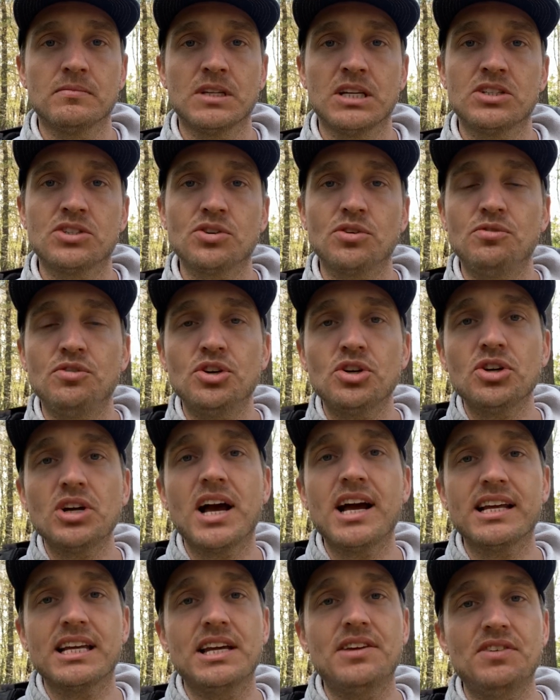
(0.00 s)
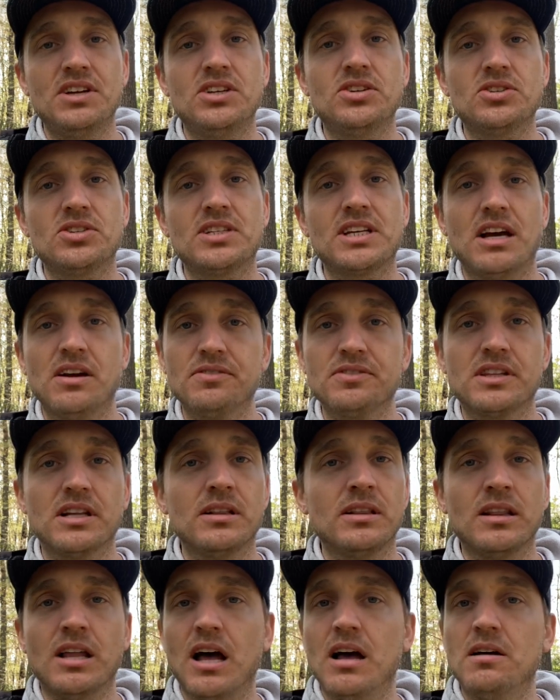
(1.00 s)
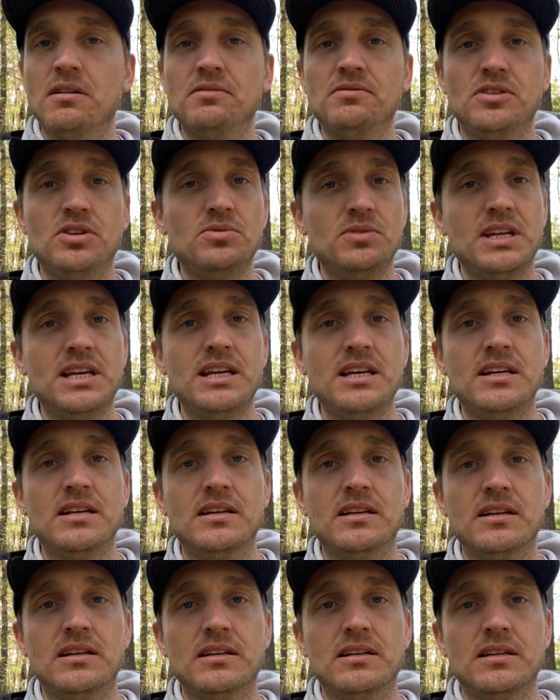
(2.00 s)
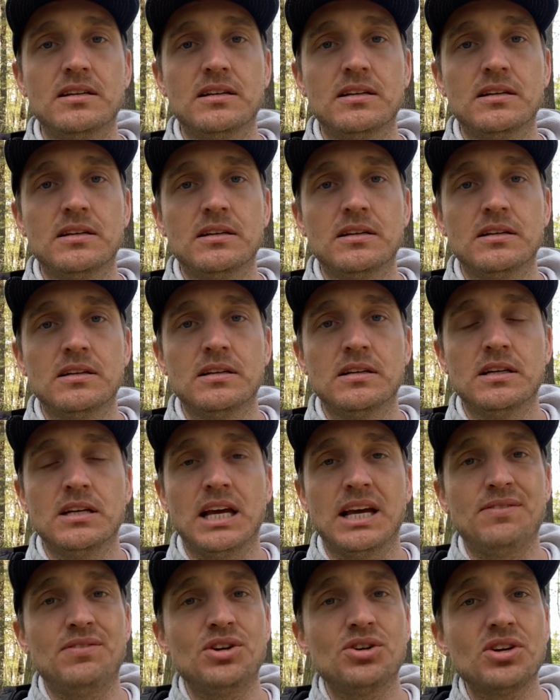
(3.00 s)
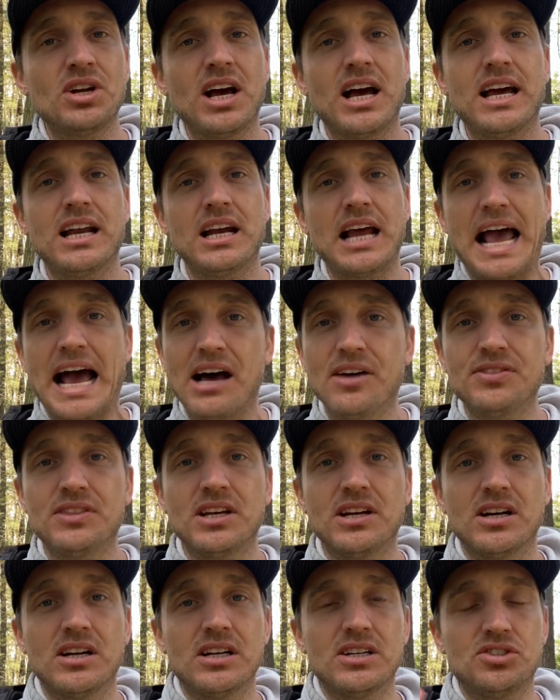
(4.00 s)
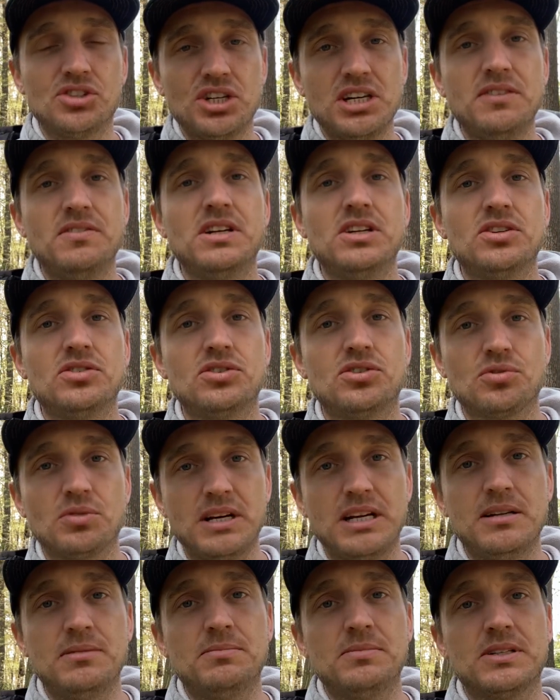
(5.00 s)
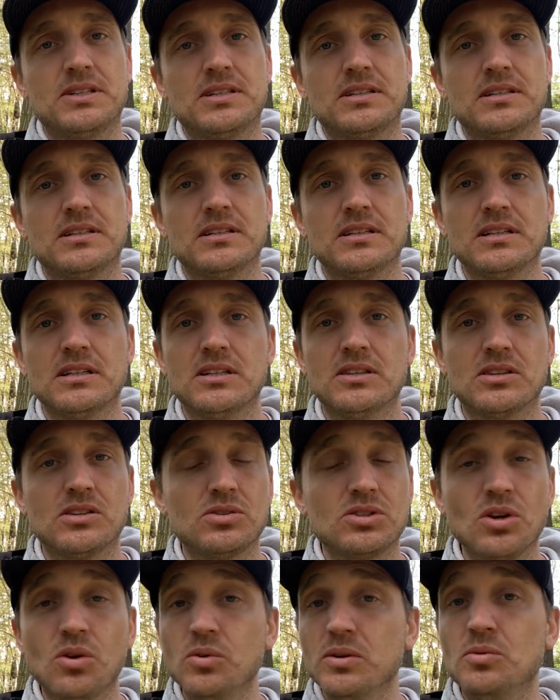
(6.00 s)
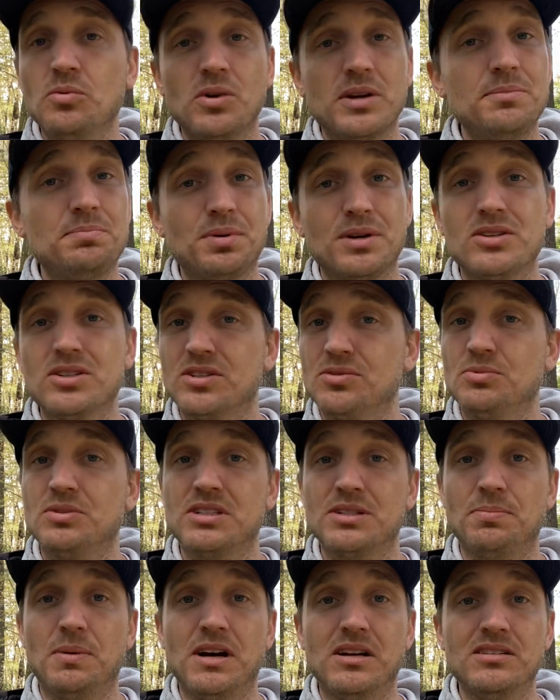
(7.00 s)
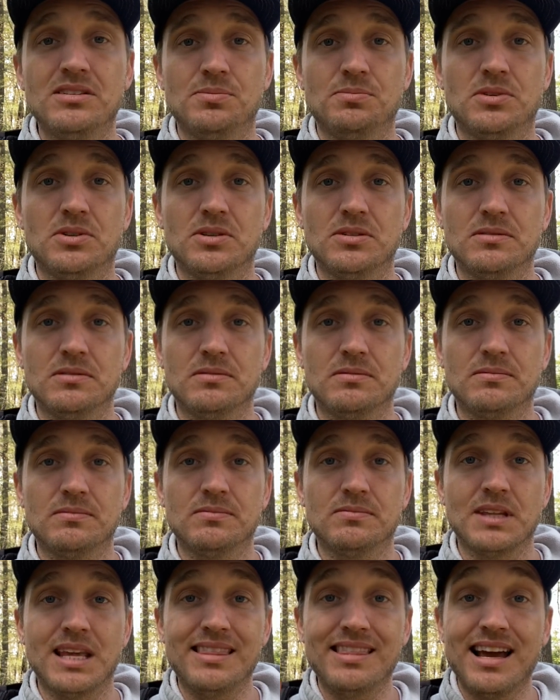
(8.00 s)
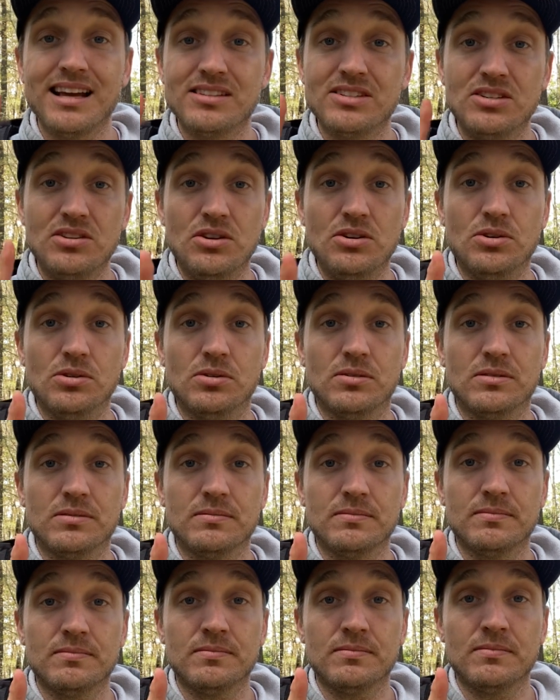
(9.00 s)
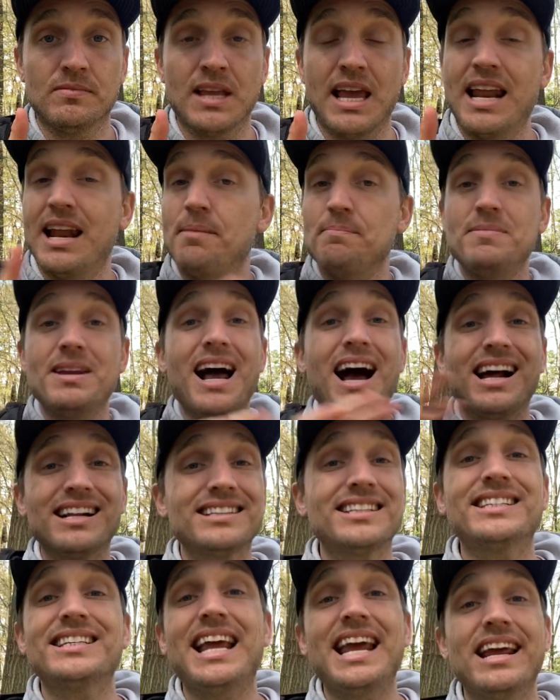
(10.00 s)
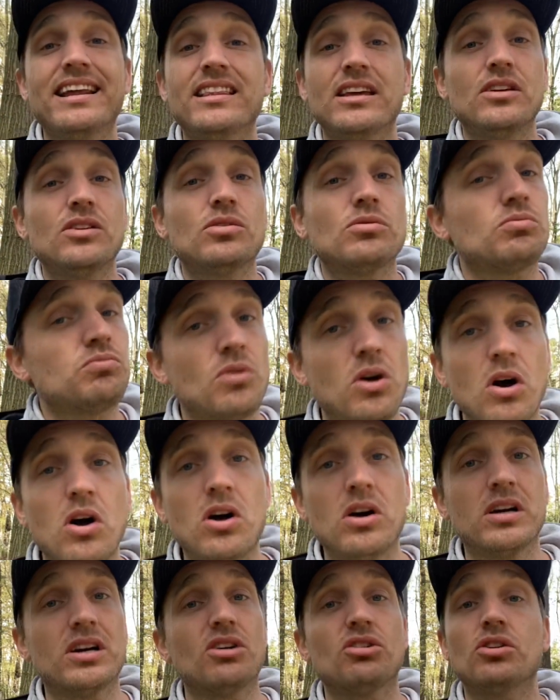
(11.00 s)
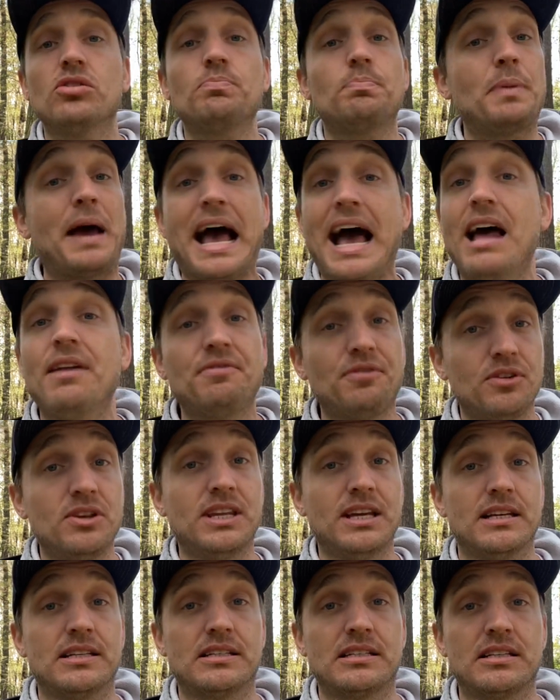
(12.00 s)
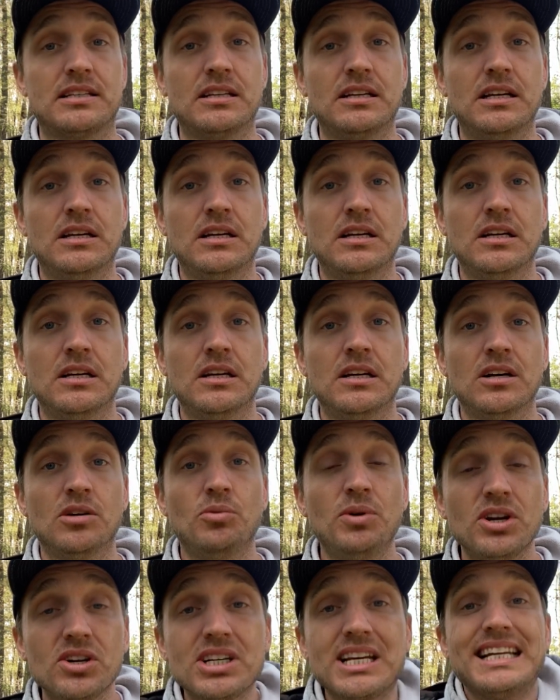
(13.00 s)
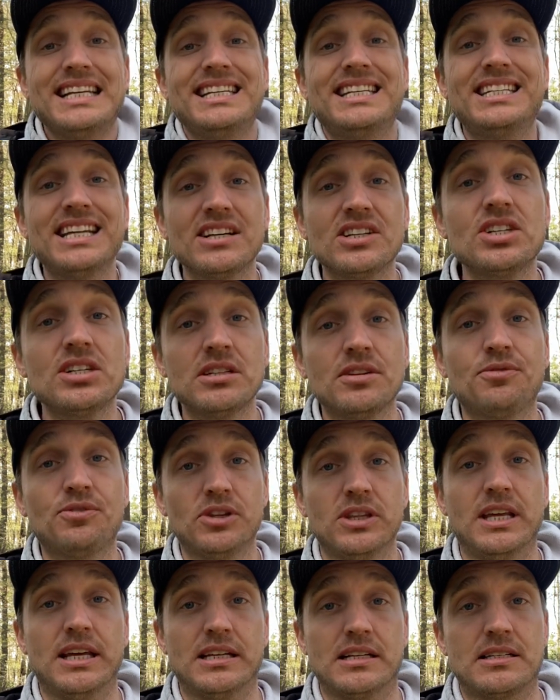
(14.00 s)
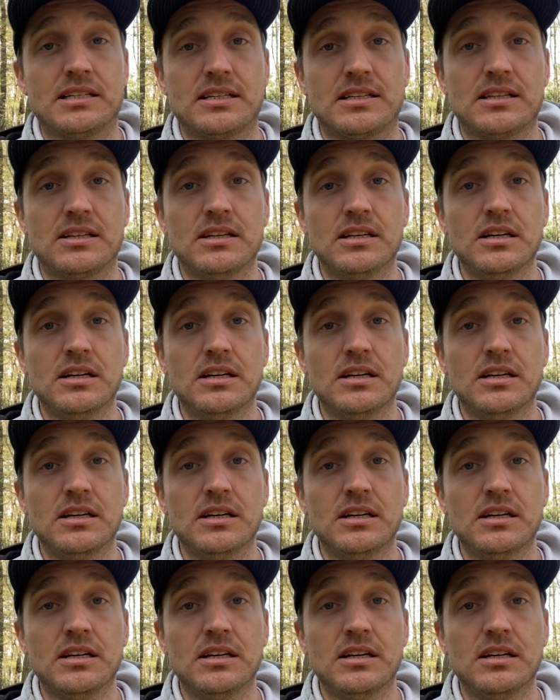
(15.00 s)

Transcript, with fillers: So if you're not giving yourself the love you need, if you're not out there achieving your dreams, there's only one person responsible, and that's you. And I'm not saying that you're wrong or bad for this. We are conditioned for this.